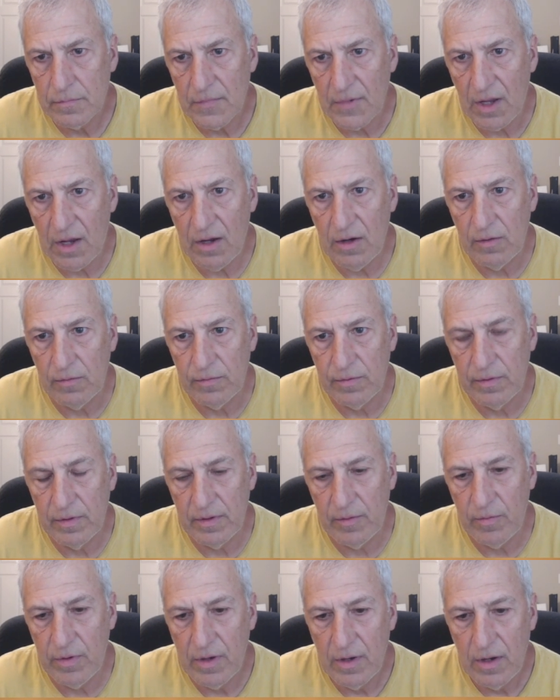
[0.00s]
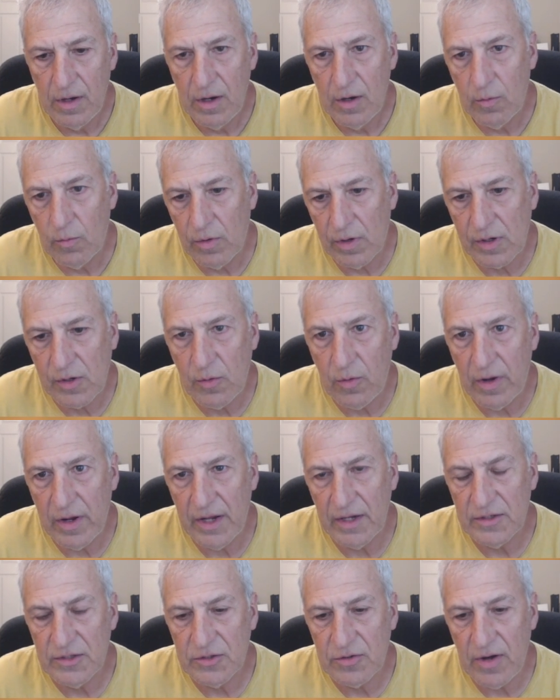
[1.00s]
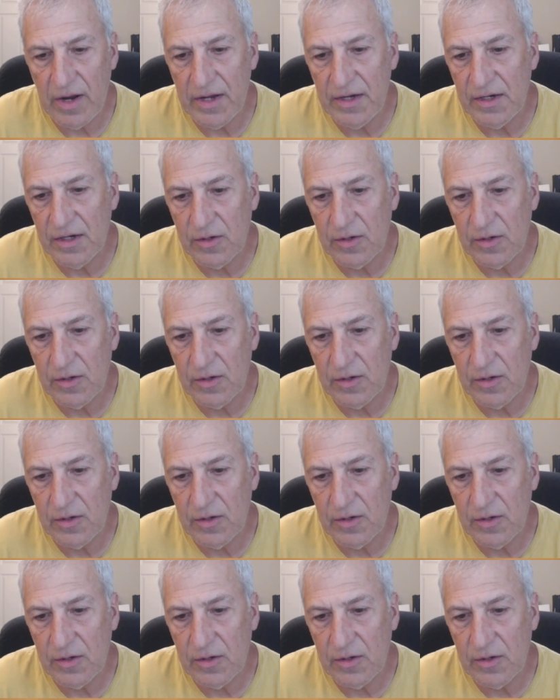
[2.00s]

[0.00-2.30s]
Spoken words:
Oh, we're trading